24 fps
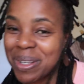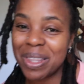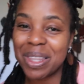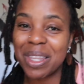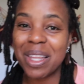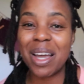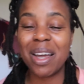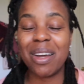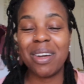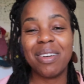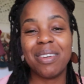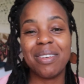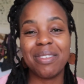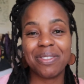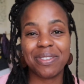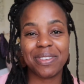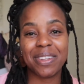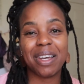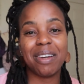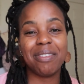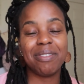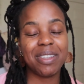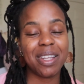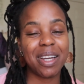love,
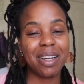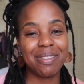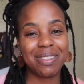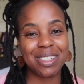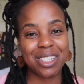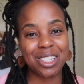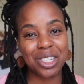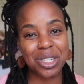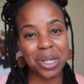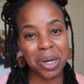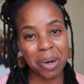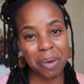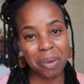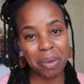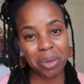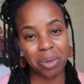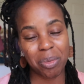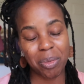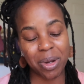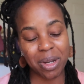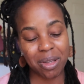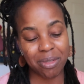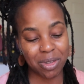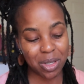love, love to share it with
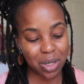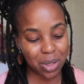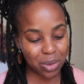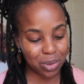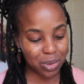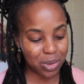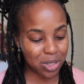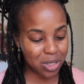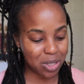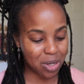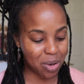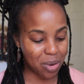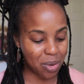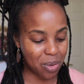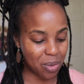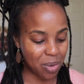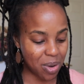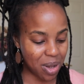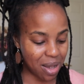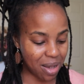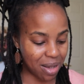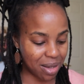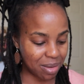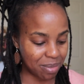one of you. So
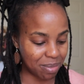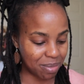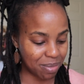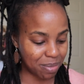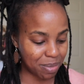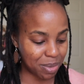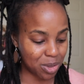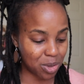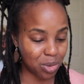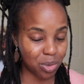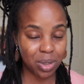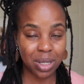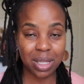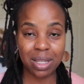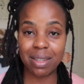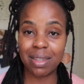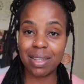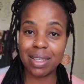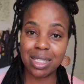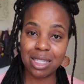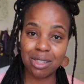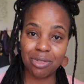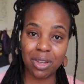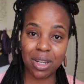between
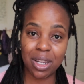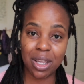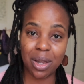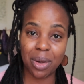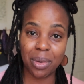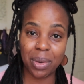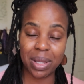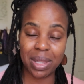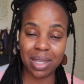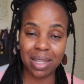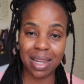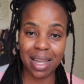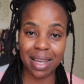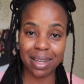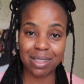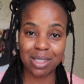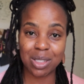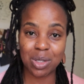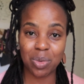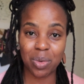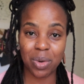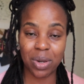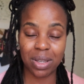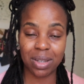this video and the
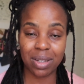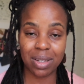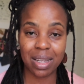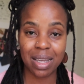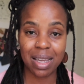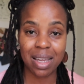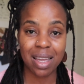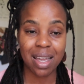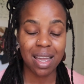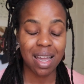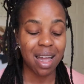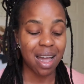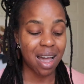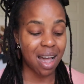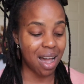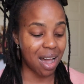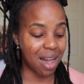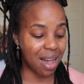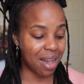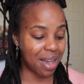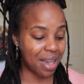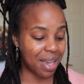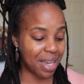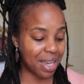next one,
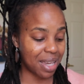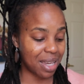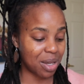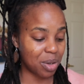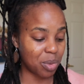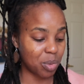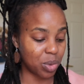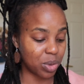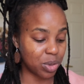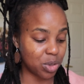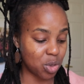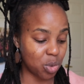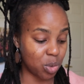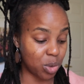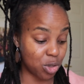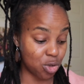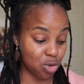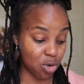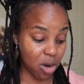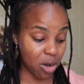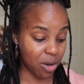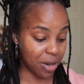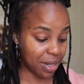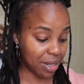I will do a
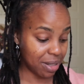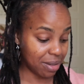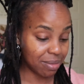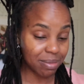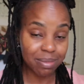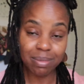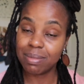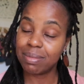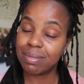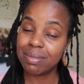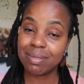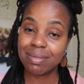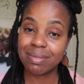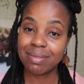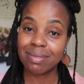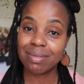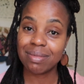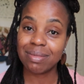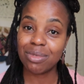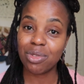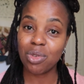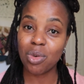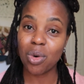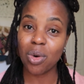drawing
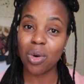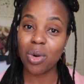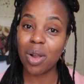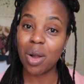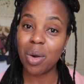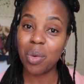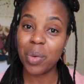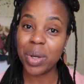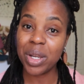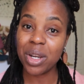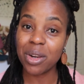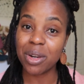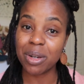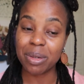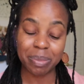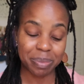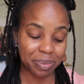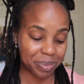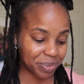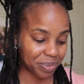for a winner.